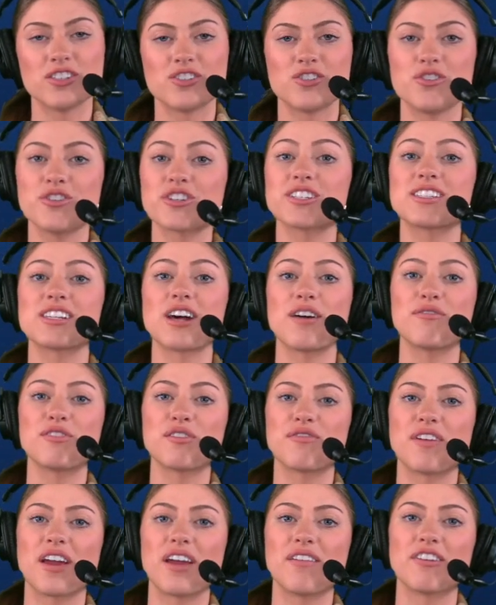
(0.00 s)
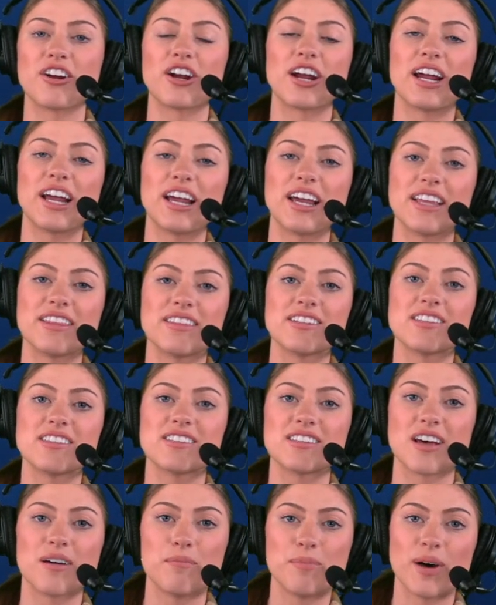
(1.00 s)
Do yourself the favor, hit the
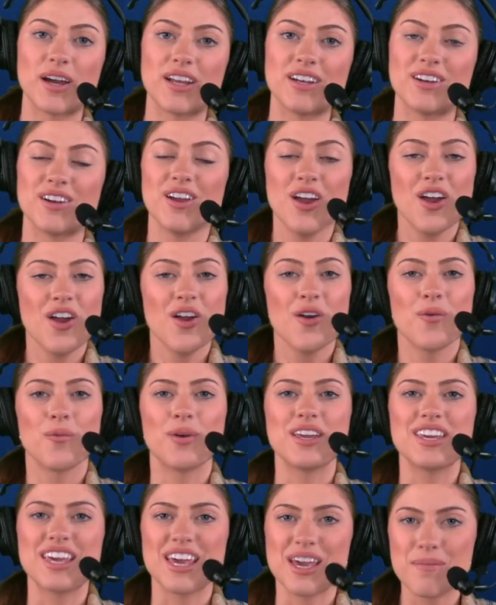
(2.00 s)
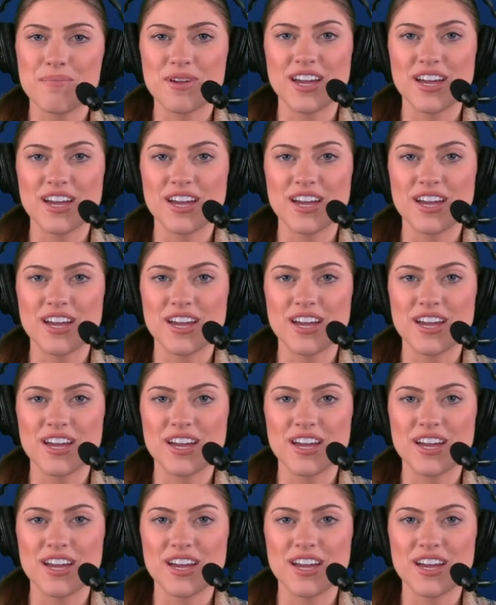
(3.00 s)
sub button. We keep you